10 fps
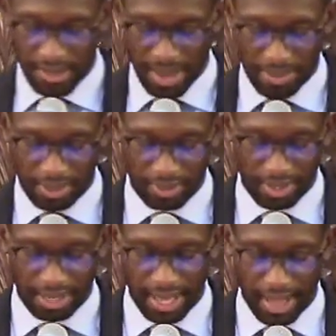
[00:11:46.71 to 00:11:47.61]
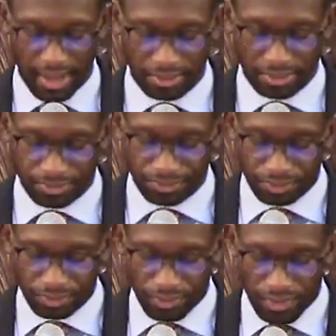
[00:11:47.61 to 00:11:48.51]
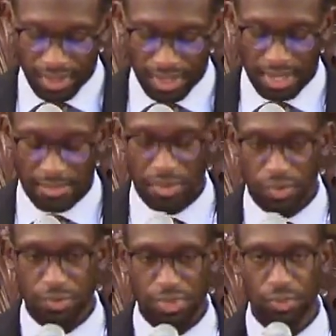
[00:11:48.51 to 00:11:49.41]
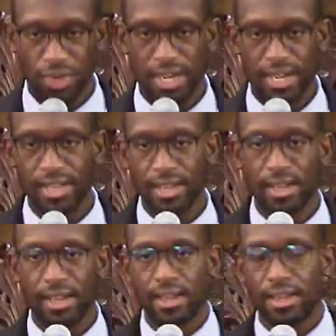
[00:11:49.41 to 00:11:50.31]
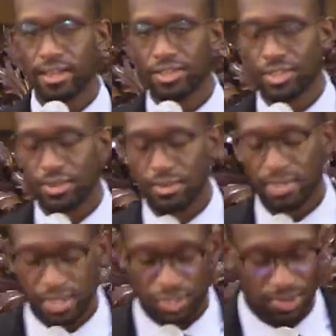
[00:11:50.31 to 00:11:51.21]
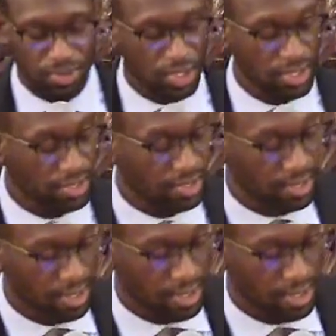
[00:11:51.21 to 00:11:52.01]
by a pillar of cloud. It moves between Egypt, the Egyptians and the